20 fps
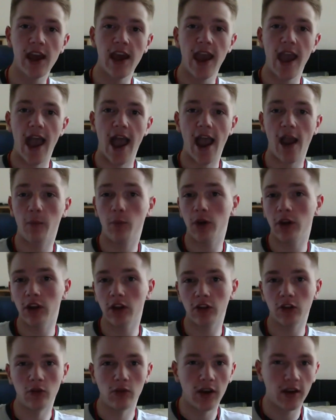and we're going to
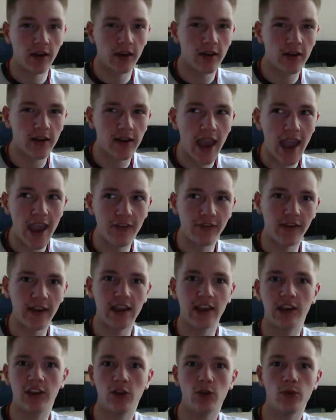do like a
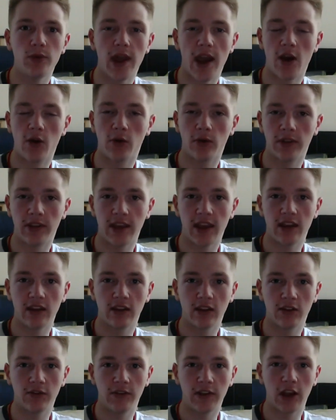FAQ now at the end of
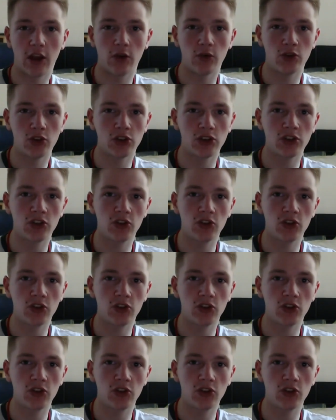the video just